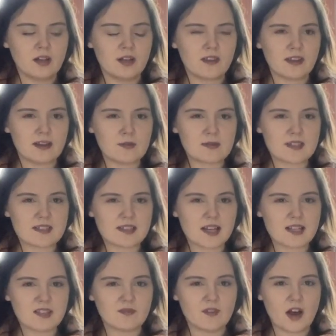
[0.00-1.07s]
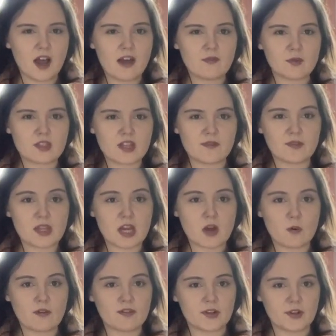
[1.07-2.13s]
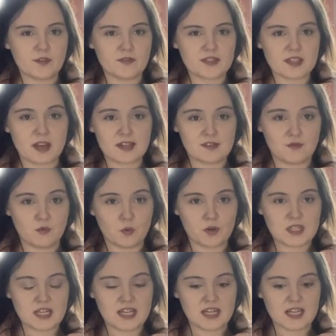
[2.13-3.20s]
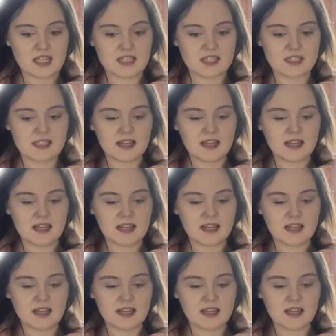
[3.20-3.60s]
think it was a size 5, whichever the equivalent of a size 14 is.